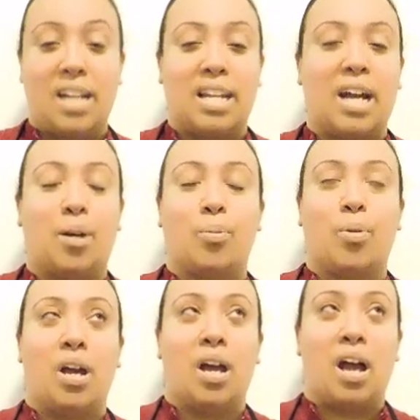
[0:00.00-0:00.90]
Now
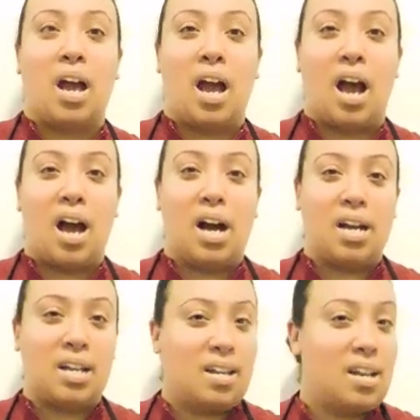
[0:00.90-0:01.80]

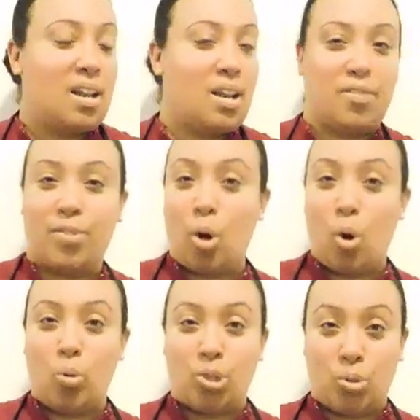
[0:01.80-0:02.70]
I love the
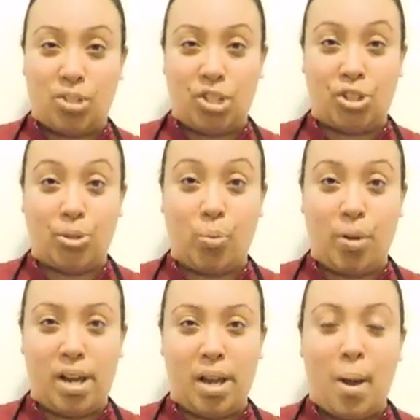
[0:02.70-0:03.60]
old traditional
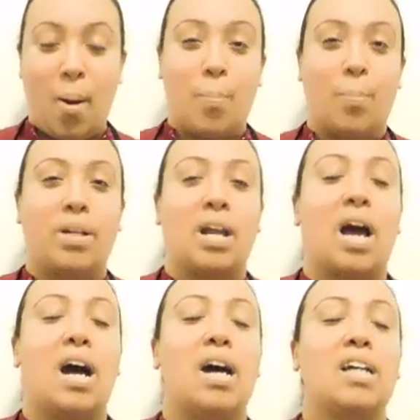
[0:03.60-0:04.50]
way, but
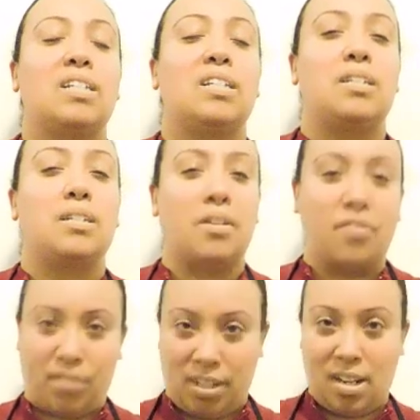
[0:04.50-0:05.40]
I
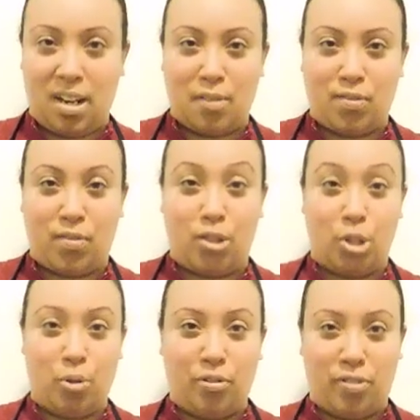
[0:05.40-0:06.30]
definitely love
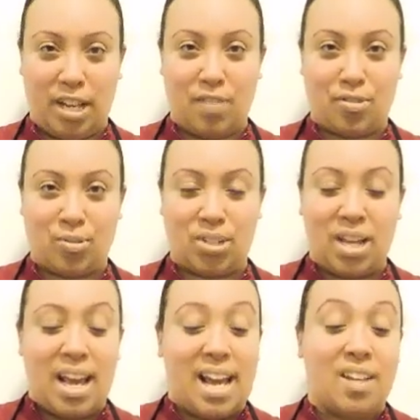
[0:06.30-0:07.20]
the new flavors,
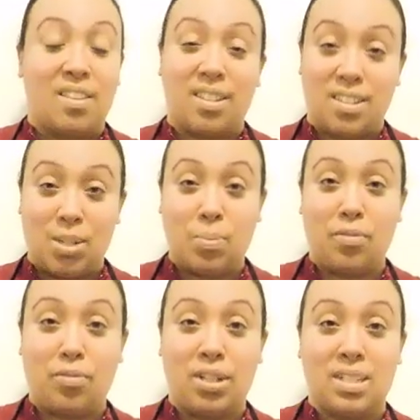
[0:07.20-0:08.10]
and this,
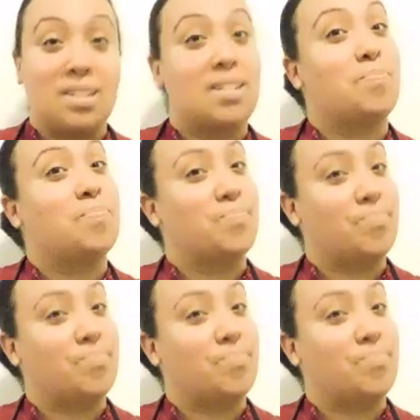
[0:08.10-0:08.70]
my friends,